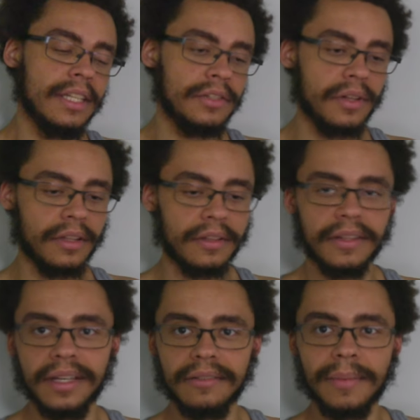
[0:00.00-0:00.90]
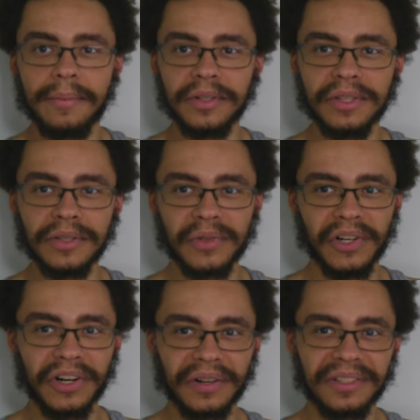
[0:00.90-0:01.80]
It's also another thing. Remember, it's also
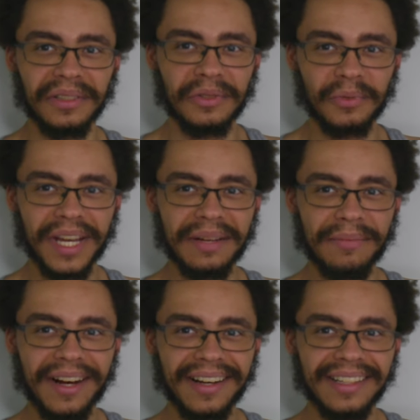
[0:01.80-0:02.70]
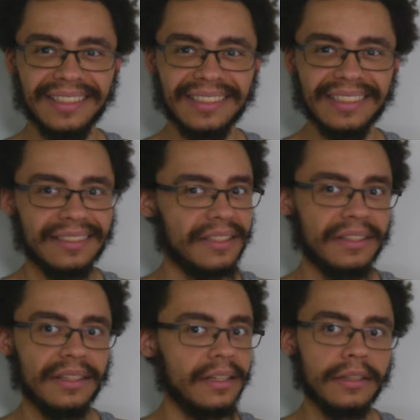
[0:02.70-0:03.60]
harder to lose weight in America. It's
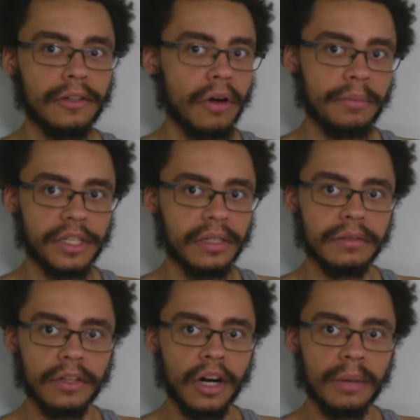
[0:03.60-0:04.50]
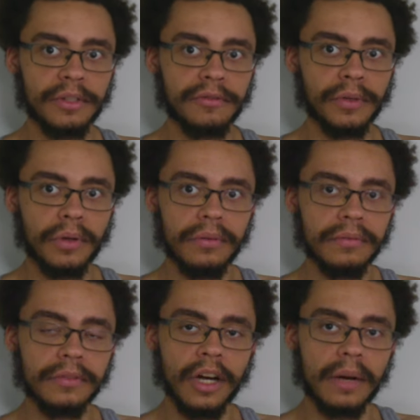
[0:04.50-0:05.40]
corruption, garbage food,
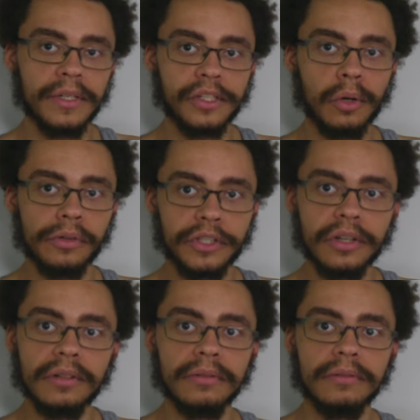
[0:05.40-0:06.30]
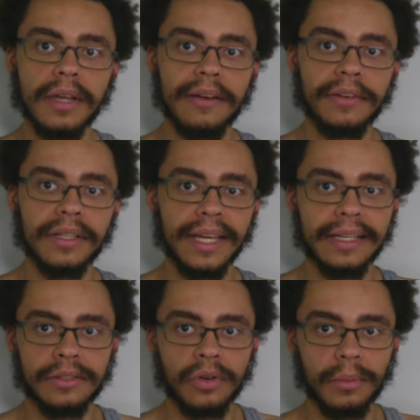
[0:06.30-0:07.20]
garbage culture.
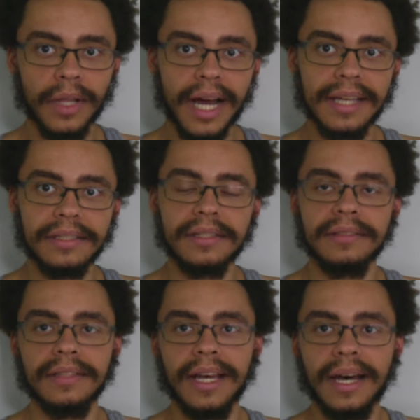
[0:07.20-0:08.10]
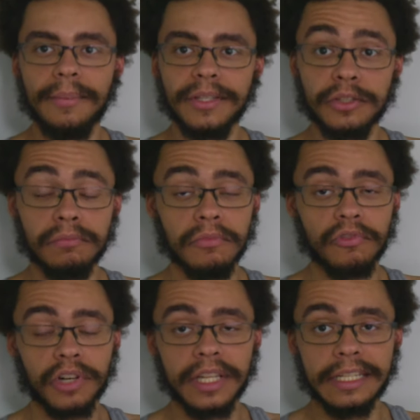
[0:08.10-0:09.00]
It's normalized. It's
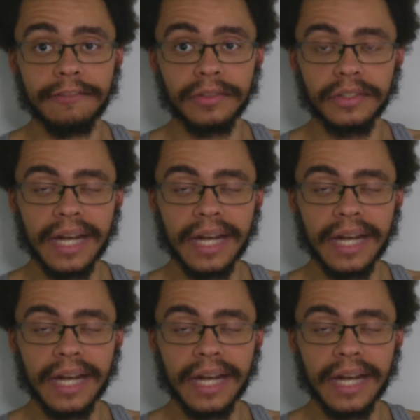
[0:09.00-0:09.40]
really different.